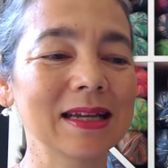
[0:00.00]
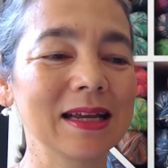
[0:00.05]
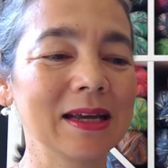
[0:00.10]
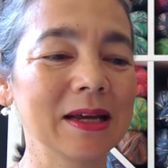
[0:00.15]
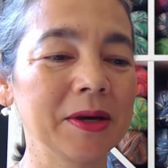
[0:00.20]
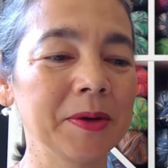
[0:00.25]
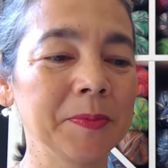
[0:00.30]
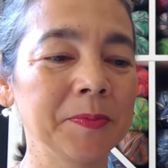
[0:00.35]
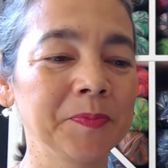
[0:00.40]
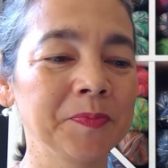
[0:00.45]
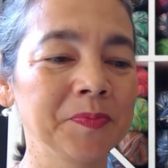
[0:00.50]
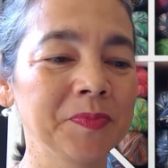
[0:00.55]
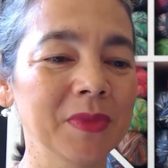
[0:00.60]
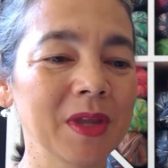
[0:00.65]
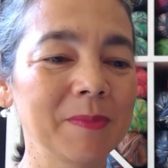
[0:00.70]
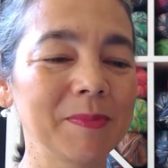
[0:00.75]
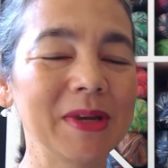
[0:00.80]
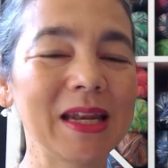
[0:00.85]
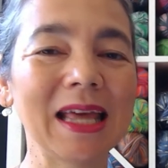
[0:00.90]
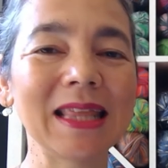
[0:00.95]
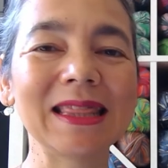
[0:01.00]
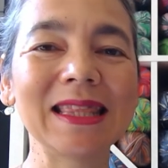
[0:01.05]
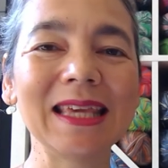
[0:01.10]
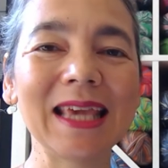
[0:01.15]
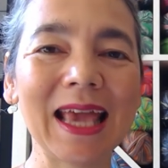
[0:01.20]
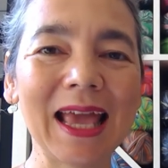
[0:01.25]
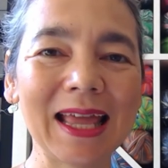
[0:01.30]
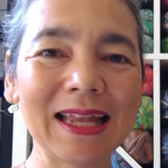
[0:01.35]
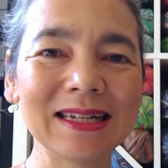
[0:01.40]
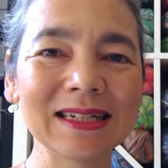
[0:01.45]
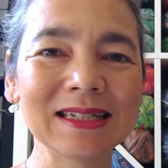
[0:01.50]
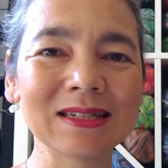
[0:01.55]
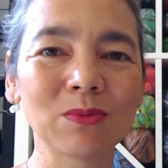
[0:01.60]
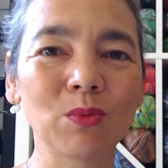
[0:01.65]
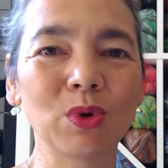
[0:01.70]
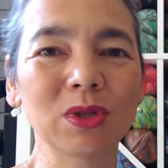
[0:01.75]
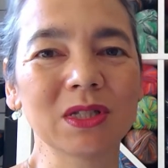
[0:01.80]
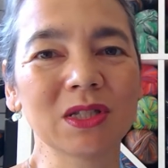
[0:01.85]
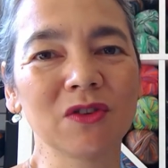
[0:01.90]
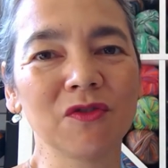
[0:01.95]
but at the end,
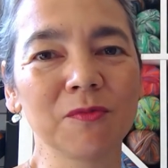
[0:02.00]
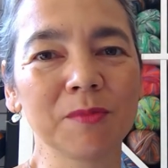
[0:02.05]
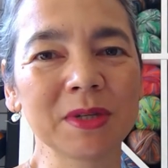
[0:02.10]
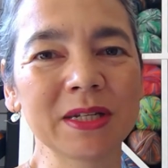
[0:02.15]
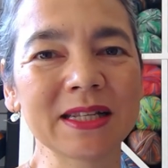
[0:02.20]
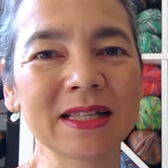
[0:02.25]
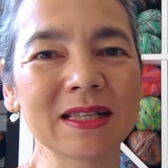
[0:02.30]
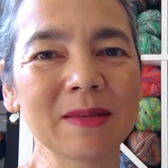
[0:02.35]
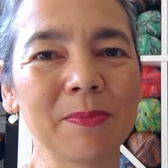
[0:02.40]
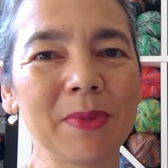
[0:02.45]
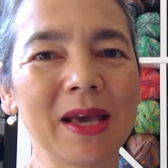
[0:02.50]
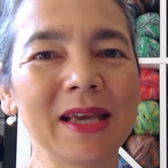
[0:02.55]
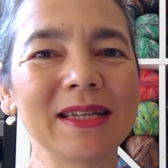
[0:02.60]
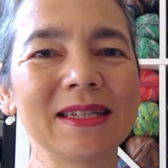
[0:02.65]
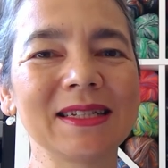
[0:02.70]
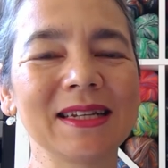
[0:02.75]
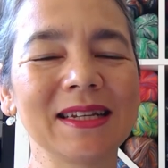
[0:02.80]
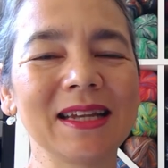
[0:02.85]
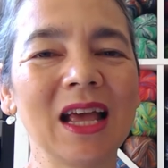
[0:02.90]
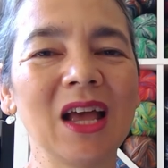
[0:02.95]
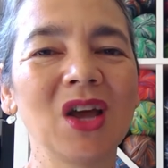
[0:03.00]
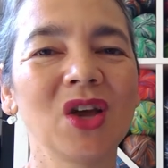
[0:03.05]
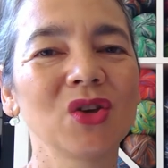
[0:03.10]
once you've participated,